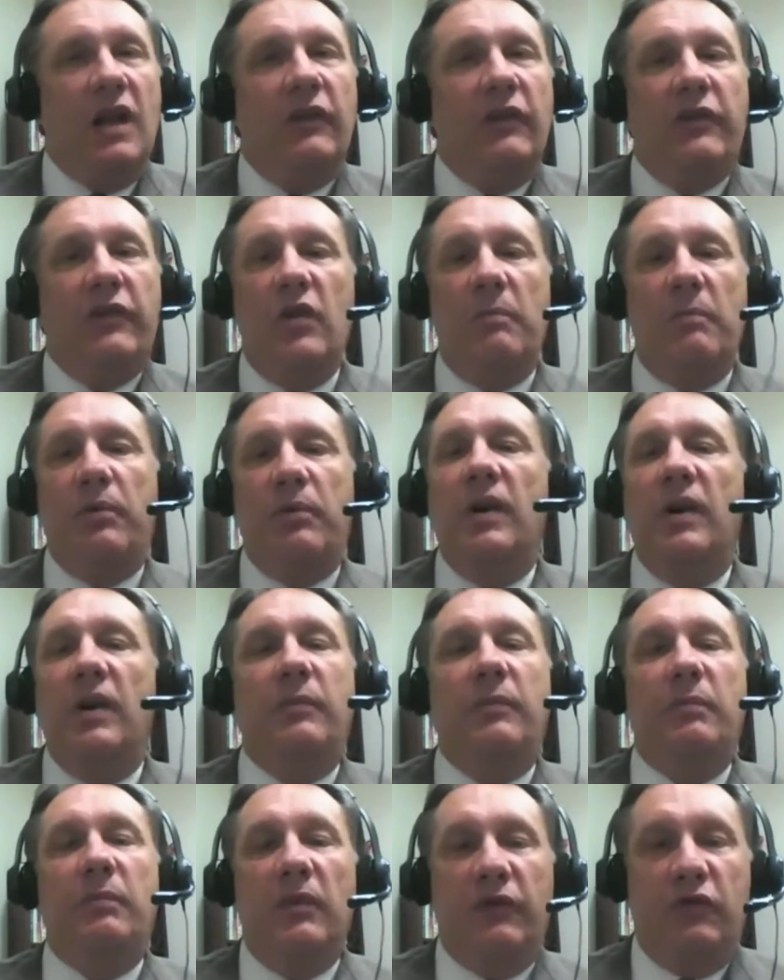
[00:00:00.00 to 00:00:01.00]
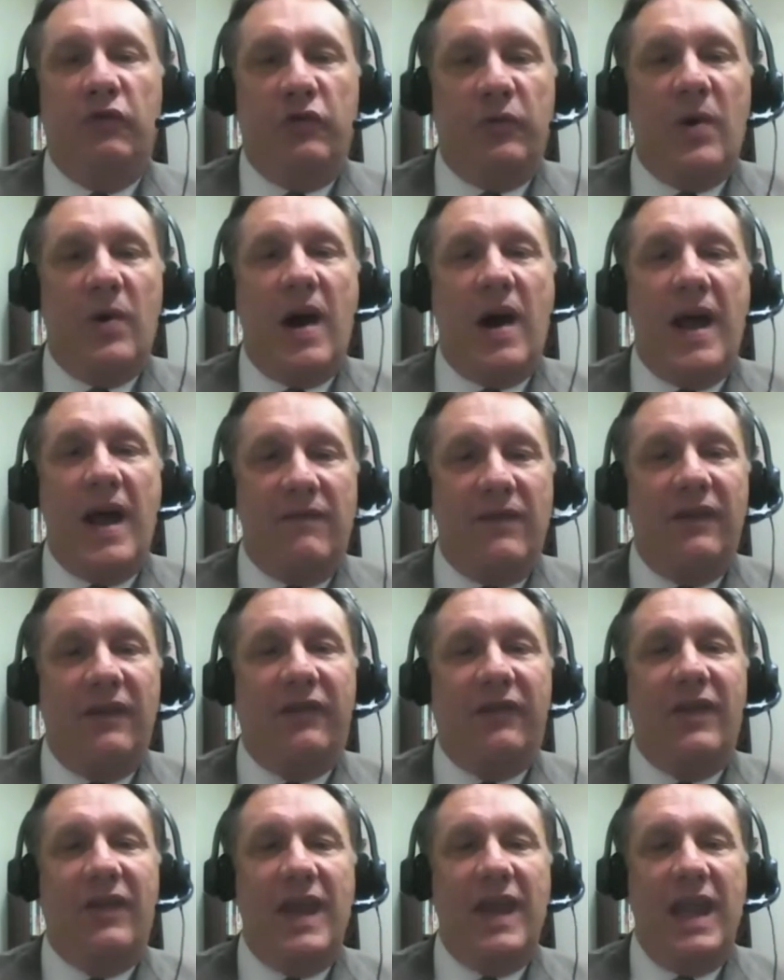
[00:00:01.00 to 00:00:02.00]
So the principals drive
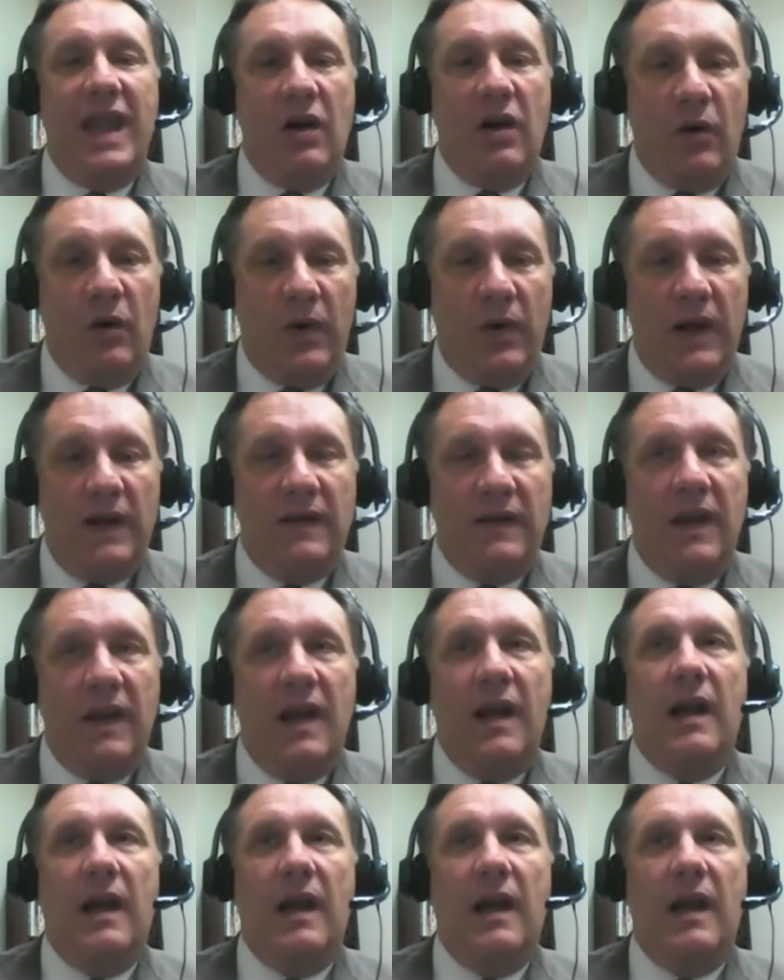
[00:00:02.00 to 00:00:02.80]
this. They own it.